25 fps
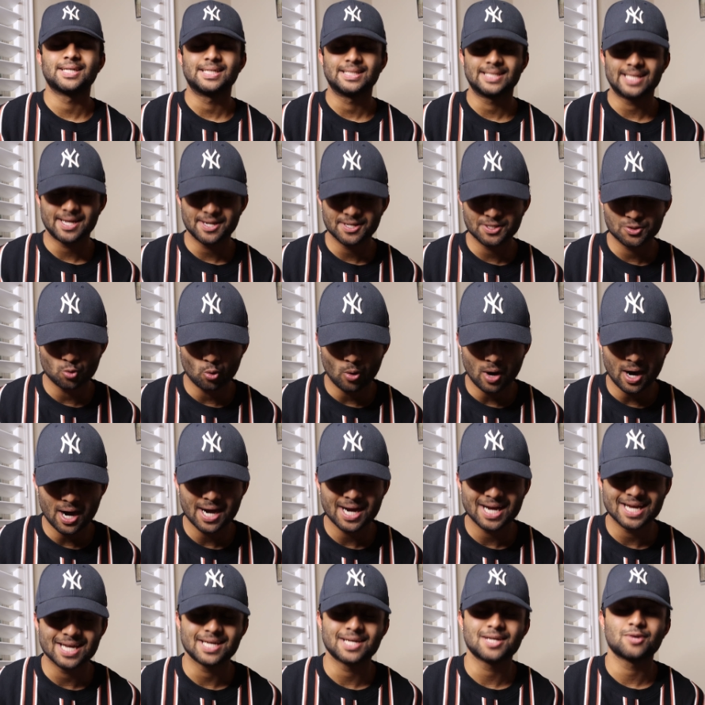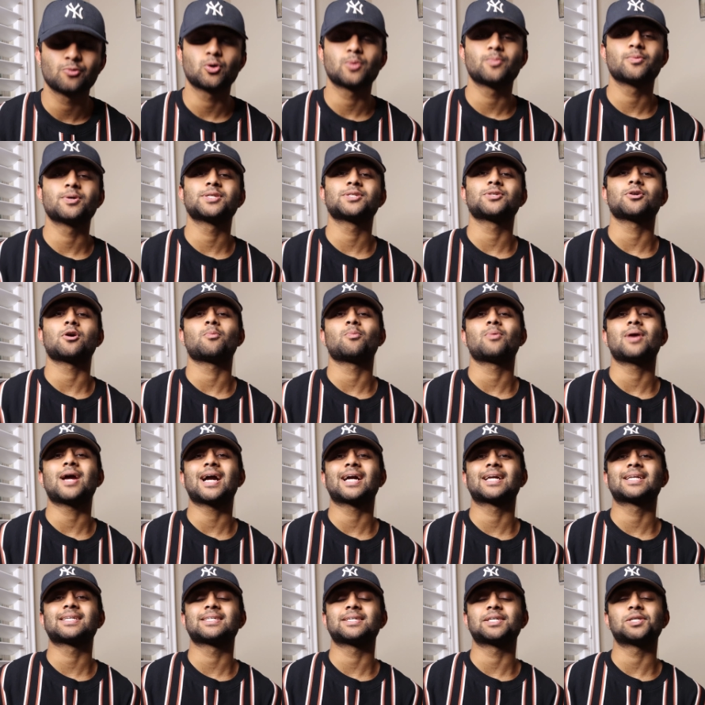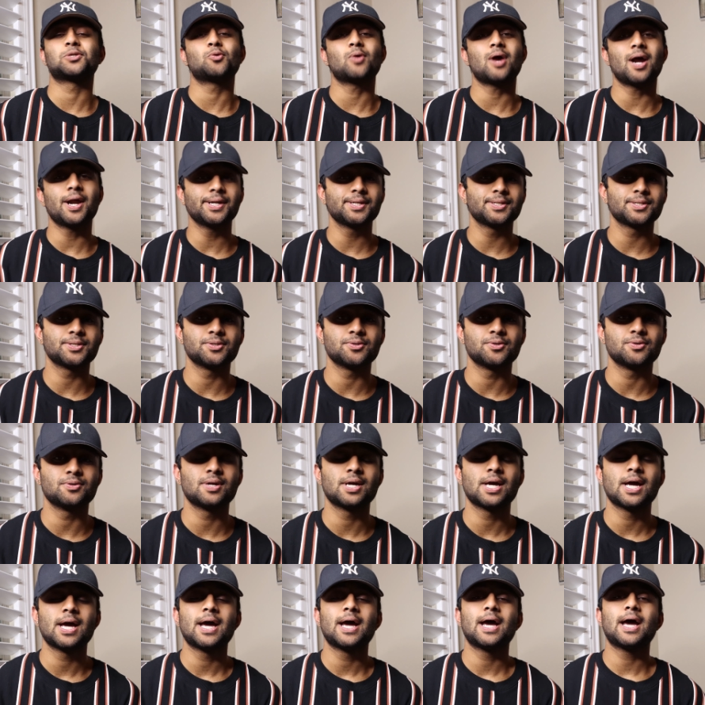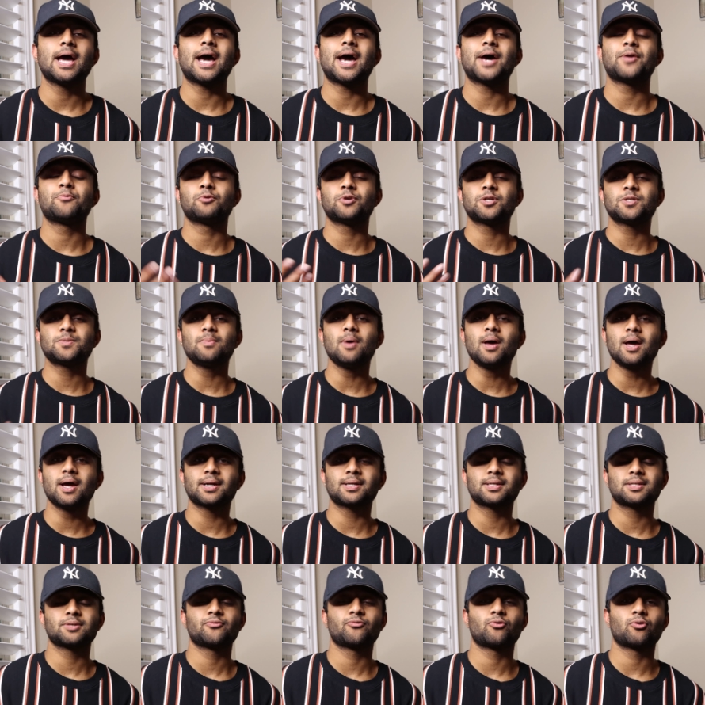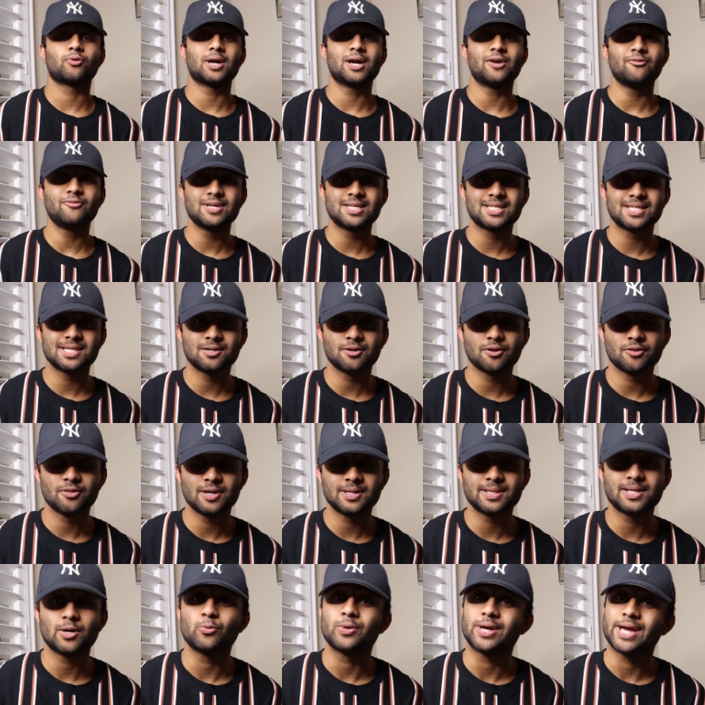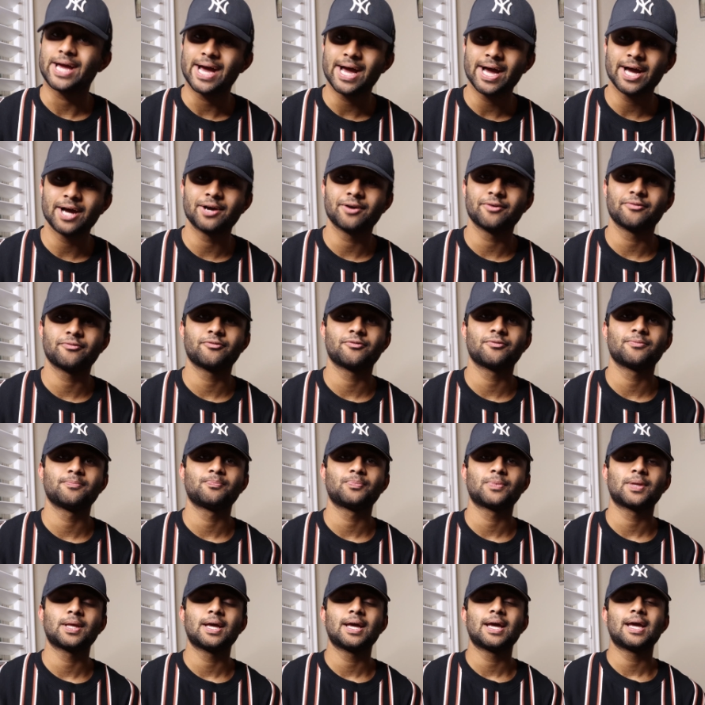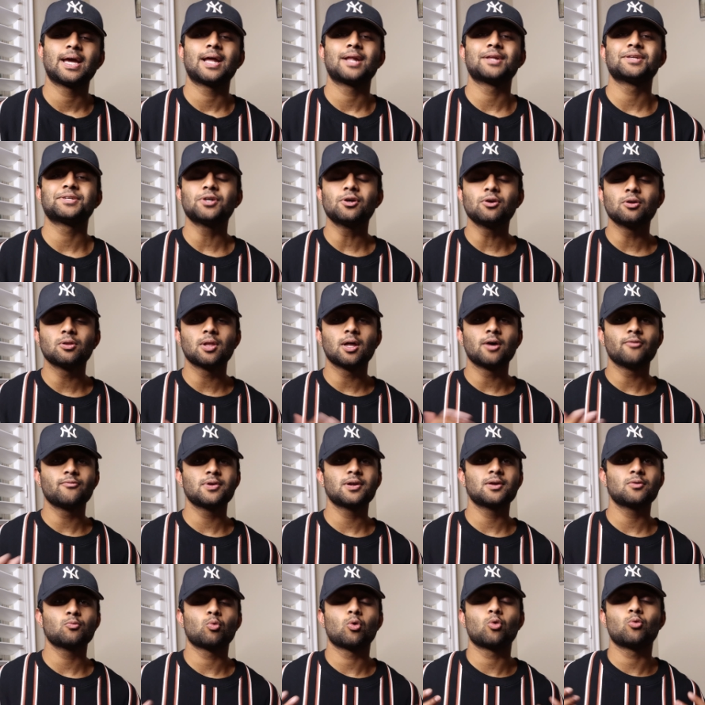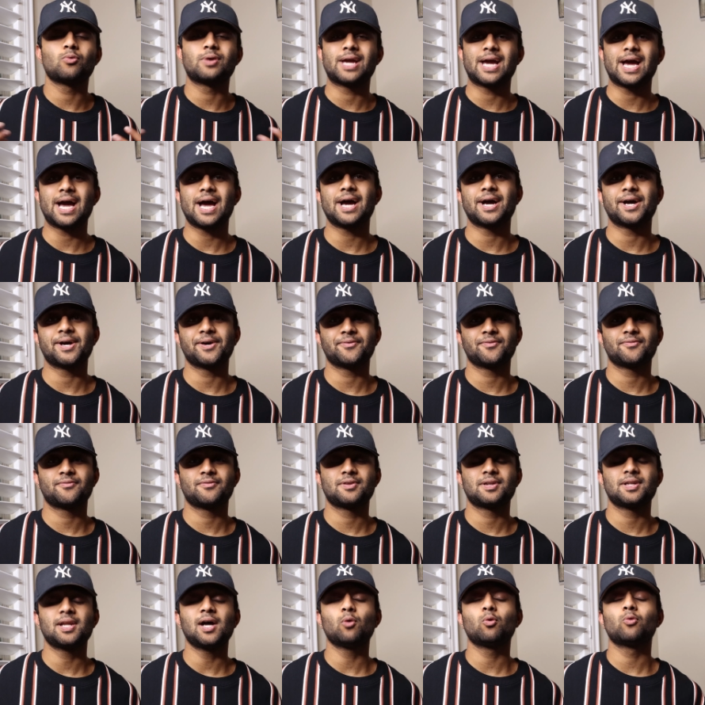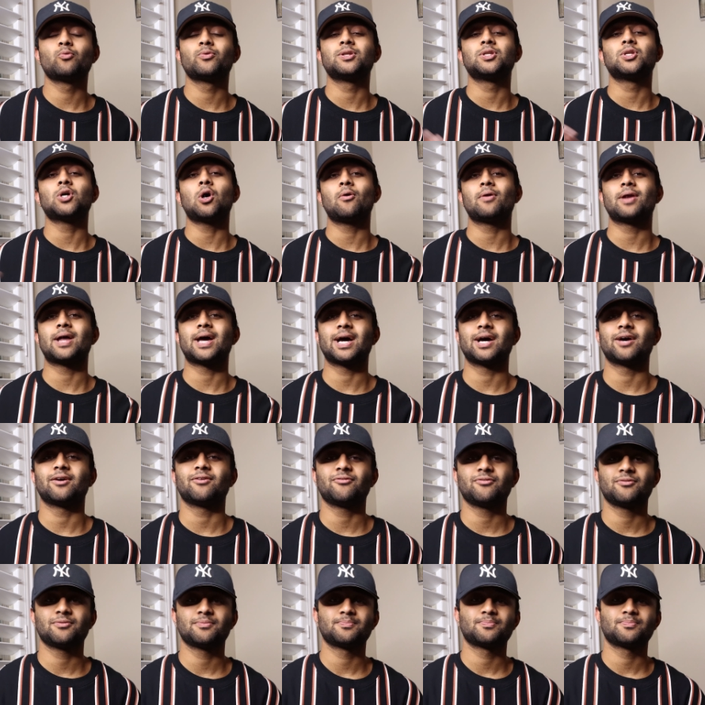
That is why we must start practicing gratitude and respect for every single thing that we have, and start loving what we have, not what we don't have,